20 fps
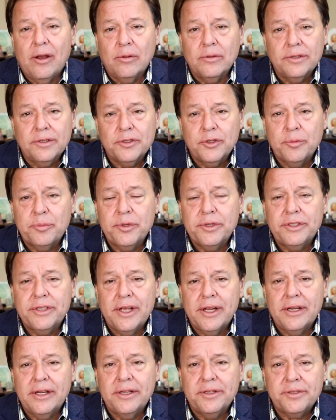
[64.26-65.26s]
out, the
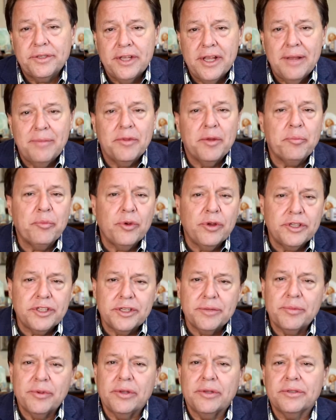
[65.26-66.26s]
superintendent, his team, the
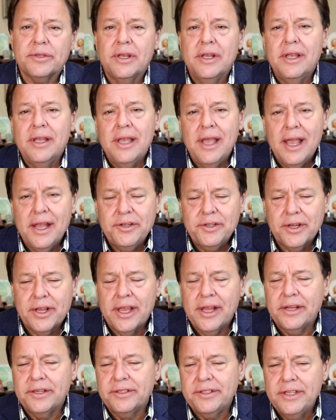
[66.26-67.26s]
principals,
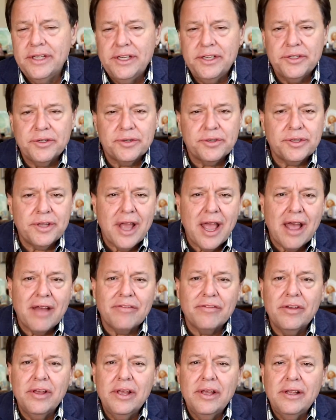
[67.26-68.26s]
educators, teachers,
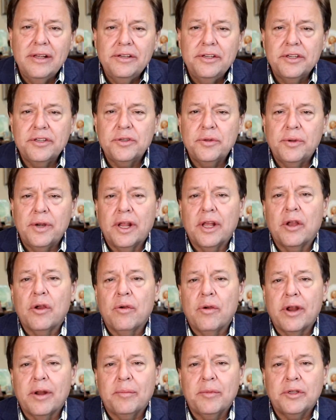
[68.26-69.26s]
staff, just doing an
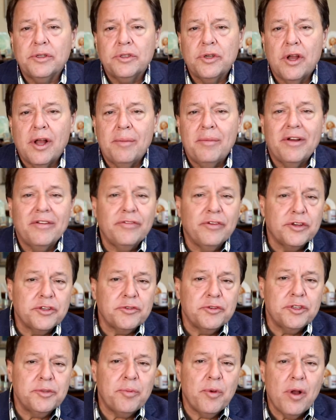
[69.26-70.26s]
incredible job. Our
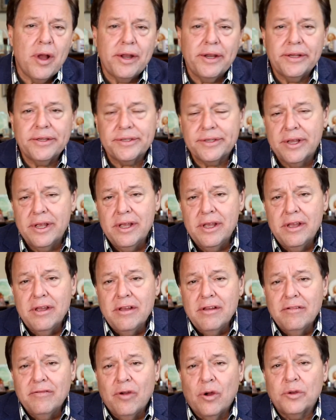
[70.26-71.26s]
first responders.
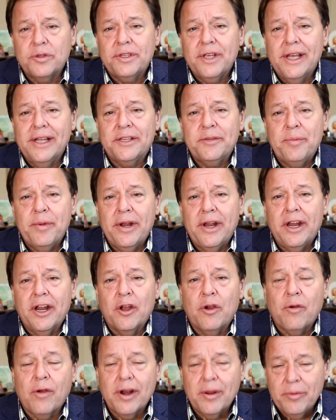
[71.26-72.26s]
Folks, it's been an
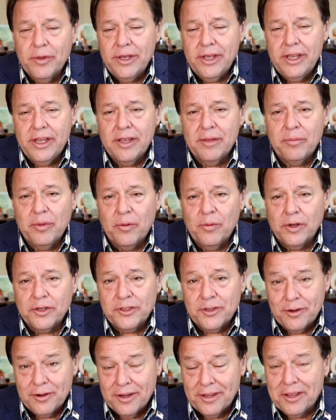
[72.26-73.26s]
incredible year, but we're
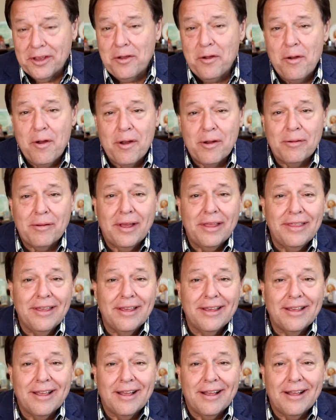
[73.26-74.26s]
turning the corner. I
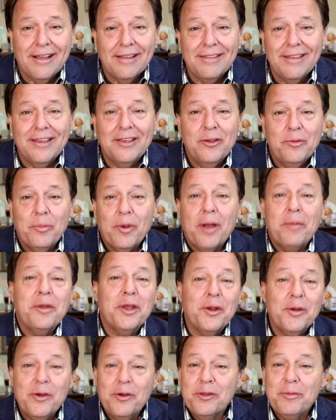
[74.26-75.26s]
think you probably
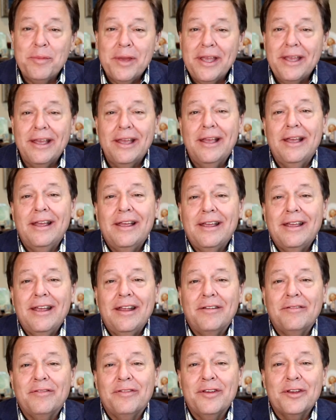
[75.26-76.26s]
agree with me.
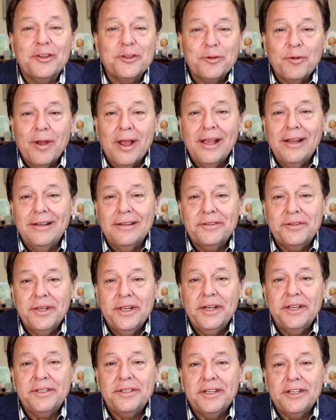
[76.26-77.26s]
It feels right.
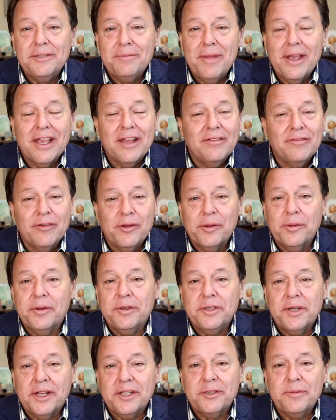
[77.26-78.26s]
CDC is making further
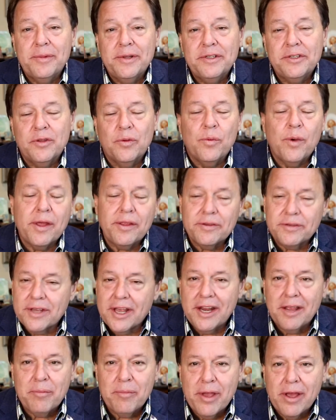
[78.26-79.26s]
adjustments. The weather's
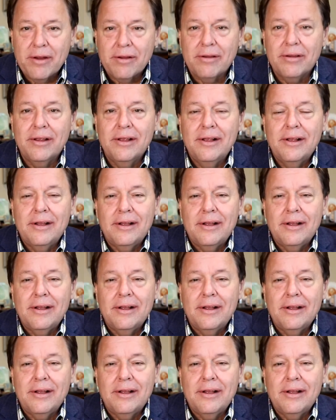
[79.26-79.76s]
getting better.